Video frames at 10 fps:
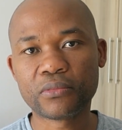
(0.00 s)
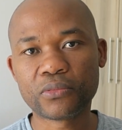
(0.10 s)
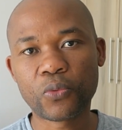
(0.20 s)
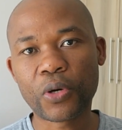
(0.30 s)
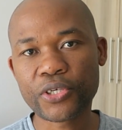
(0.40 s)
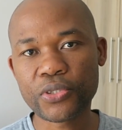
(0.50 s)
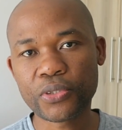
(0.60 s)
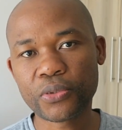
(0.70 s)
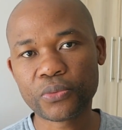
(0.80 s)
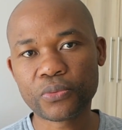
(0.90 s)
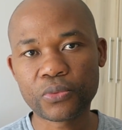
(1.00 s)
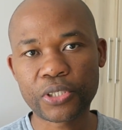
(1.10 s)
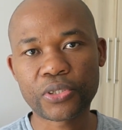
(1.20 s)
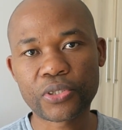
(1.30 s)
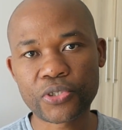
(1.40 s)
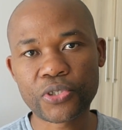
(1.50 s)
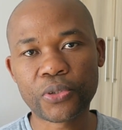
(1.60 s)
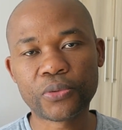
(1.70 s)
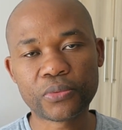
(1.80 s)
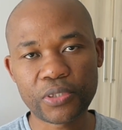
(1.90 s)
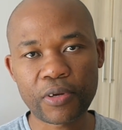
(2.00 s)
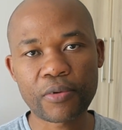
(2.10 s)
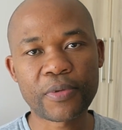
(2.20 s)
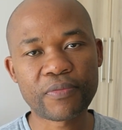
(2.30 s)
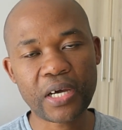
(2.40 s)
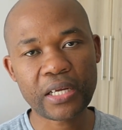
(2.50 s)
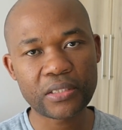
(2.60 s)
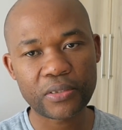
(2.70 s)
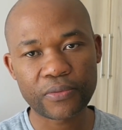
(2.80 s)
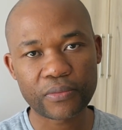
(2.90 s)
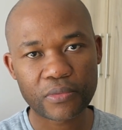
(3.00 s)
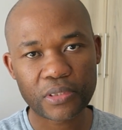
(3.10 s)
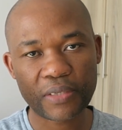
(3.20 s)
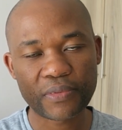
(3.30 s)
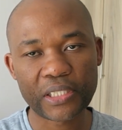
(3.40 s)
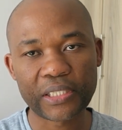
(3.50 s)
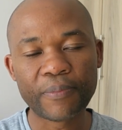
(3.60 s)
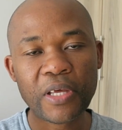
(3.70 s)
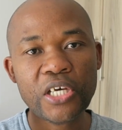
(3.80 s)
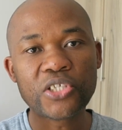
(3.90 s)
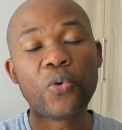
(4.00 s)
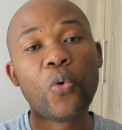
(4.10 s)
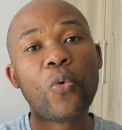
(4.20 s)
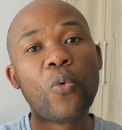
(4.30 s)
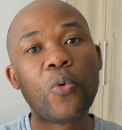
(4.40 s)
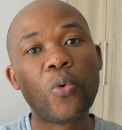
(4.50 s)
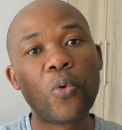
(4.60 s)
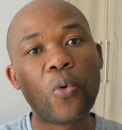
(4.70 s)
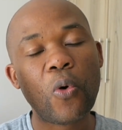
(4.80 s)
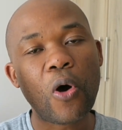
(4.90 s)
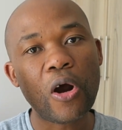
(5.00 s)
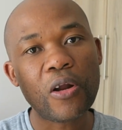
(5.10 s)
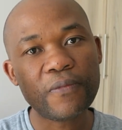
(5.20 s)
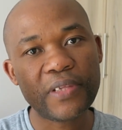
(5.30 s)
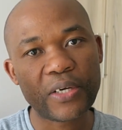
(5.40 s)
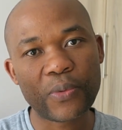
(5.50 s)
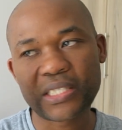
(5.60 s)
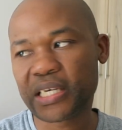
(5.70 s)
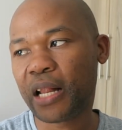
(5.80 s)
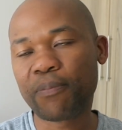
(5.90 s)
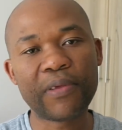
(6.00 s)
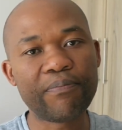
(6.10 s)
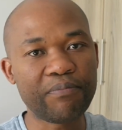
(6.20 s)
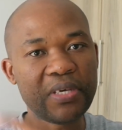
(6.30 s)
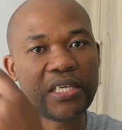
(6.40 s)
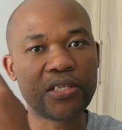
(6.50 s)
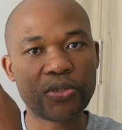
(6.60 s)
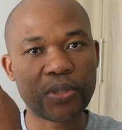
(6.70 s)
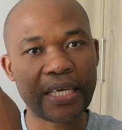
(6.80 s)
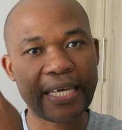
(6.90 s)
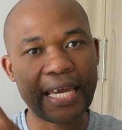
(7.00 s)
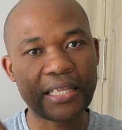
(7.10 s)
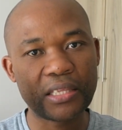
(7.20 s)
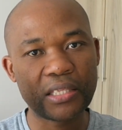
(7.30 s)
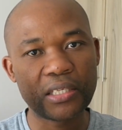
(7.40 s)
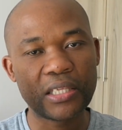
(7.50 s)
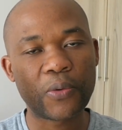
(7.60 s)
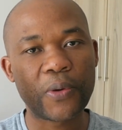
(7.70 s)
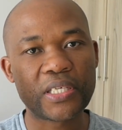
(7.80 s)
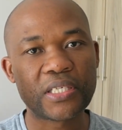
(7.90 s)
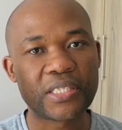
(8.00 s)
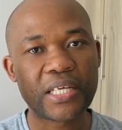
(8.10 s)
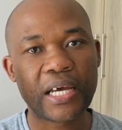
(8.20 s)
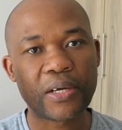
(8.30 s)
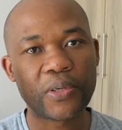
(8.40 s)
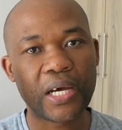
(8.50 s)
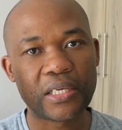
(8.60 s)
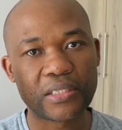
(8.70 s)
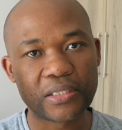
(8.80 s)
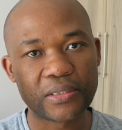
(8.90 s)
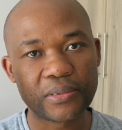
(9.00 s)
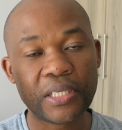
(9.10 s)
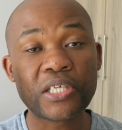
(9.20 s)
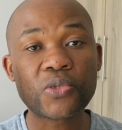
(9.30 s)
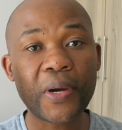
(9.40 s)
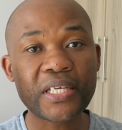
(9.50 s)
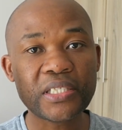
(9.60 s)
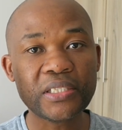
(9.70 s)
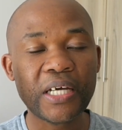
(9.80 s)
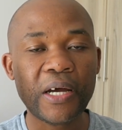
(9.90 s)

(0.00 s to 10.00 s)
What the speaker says: What do you know? What do you know? Development finance? Oh, definitely. So all of that was helping me to get the questions that I could ask. In this channel,